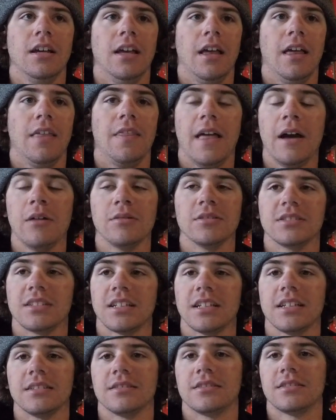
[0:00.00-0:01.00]
that was
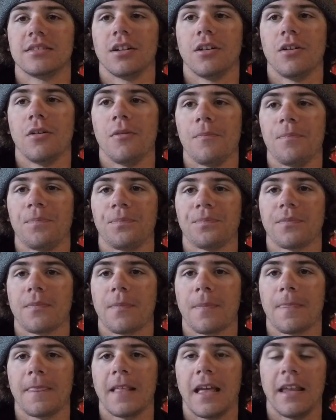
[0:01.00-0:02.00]
it. So,
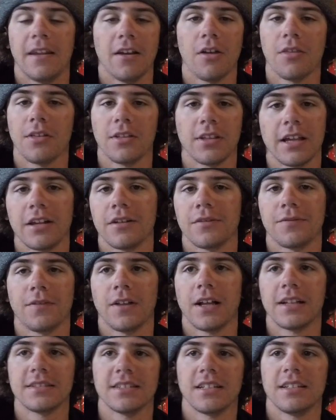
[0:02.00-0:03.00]
and all the later
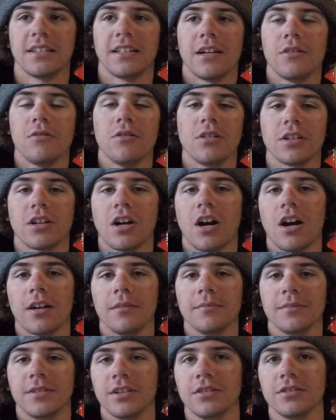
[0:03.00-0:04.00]
flights on day 1 caught
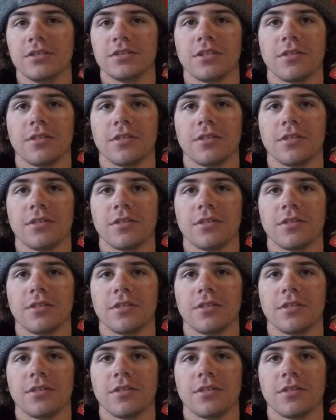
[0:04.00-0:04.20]
them too.